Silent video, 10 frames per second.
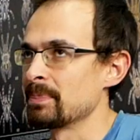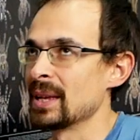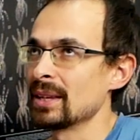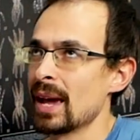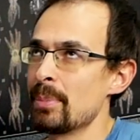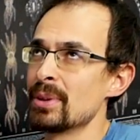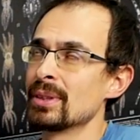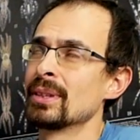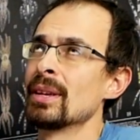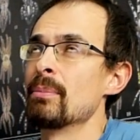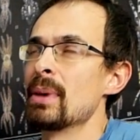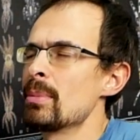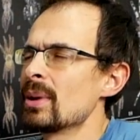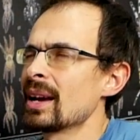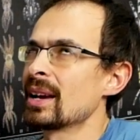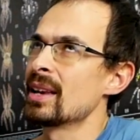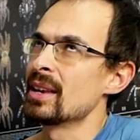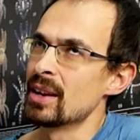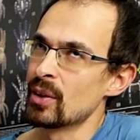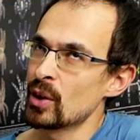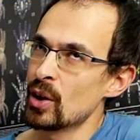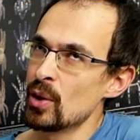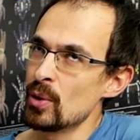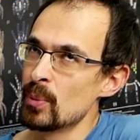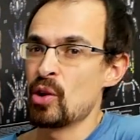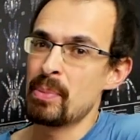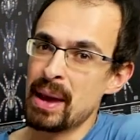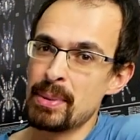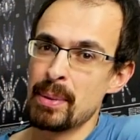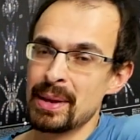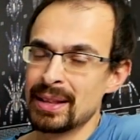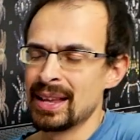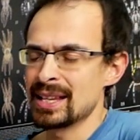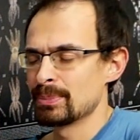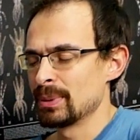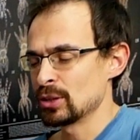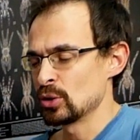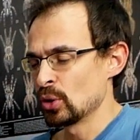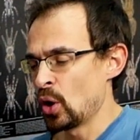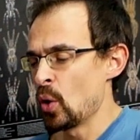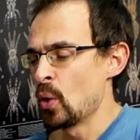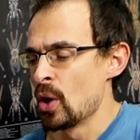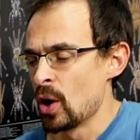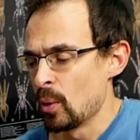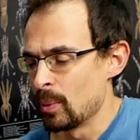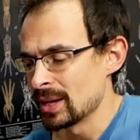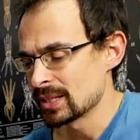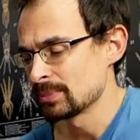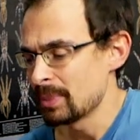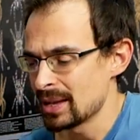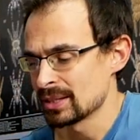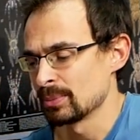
That happened maybe like a year ago, or maybe a bit less, but you know, once males